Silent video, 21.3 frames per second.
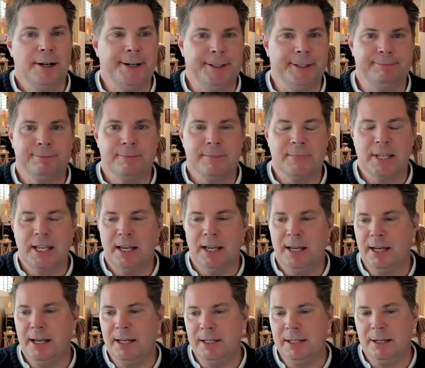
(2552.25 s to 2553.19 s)

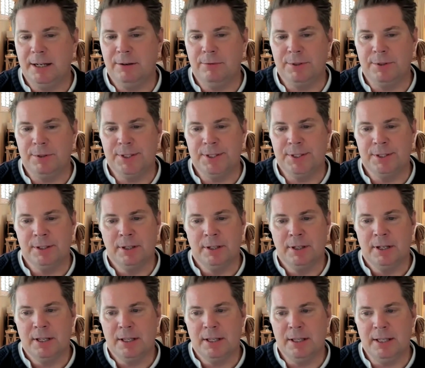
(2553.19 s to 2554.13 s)
And
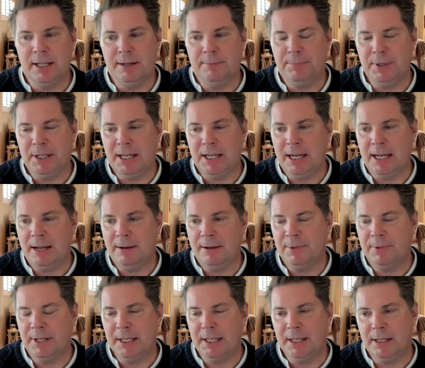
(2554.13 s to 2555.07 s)
then it
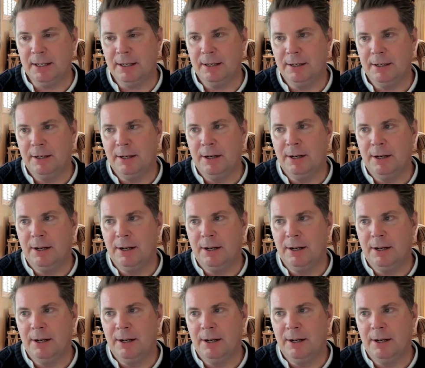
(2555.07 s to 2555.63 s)
became like,